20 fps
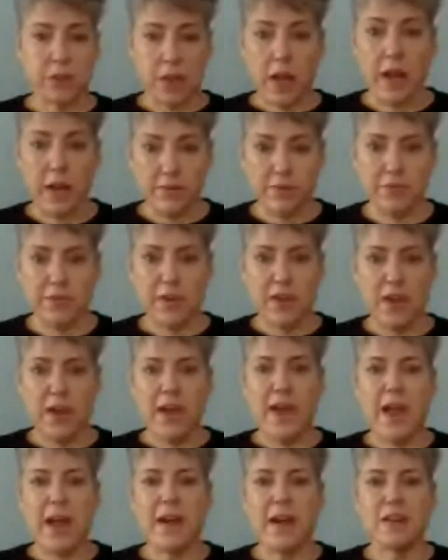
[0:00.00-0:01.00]
to life.
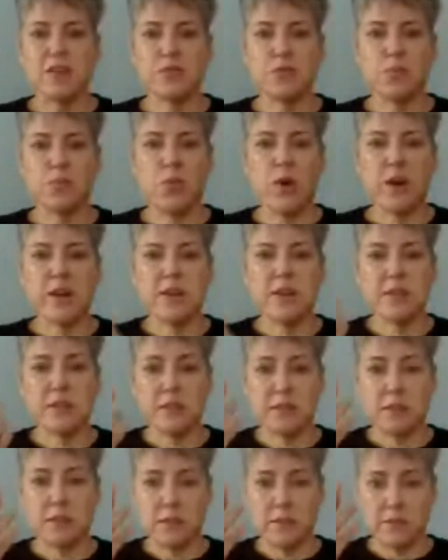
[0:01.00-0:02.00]
And one
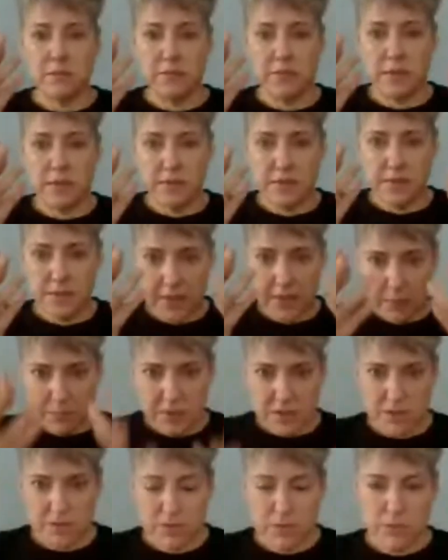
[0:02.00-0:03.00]
is the the
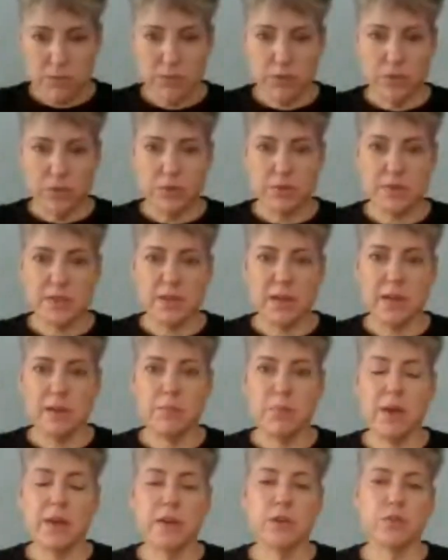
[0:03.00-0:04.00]
deepness of the roots. They
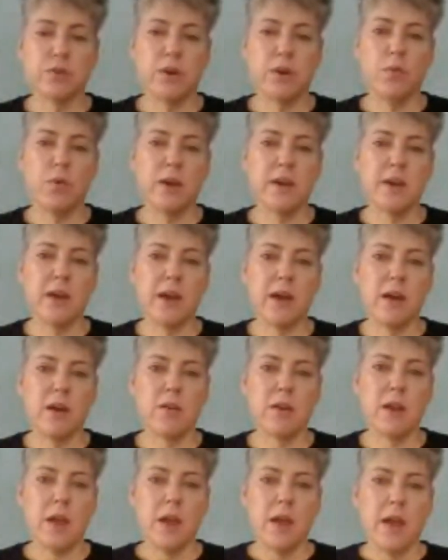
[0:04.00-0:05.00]
can penetrate way
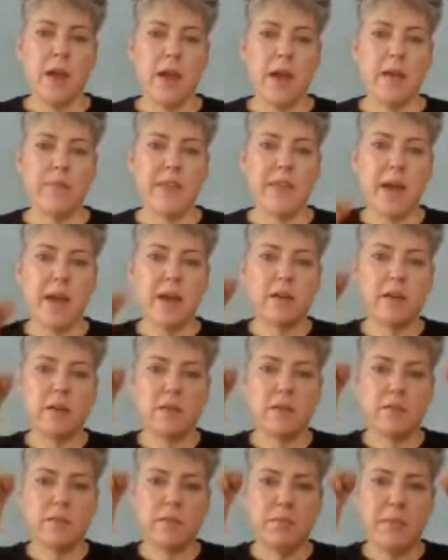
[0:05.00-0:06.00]
down, and that